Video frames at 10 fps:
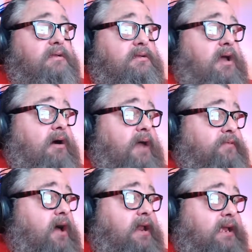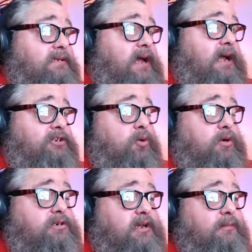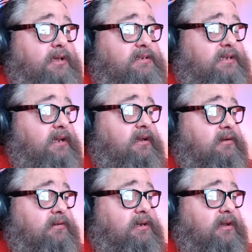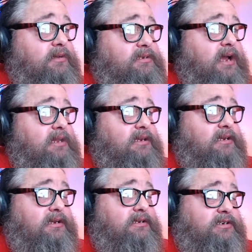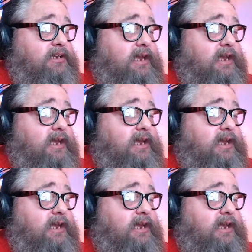No, I thought he's not George W. Sr. He's not G.H.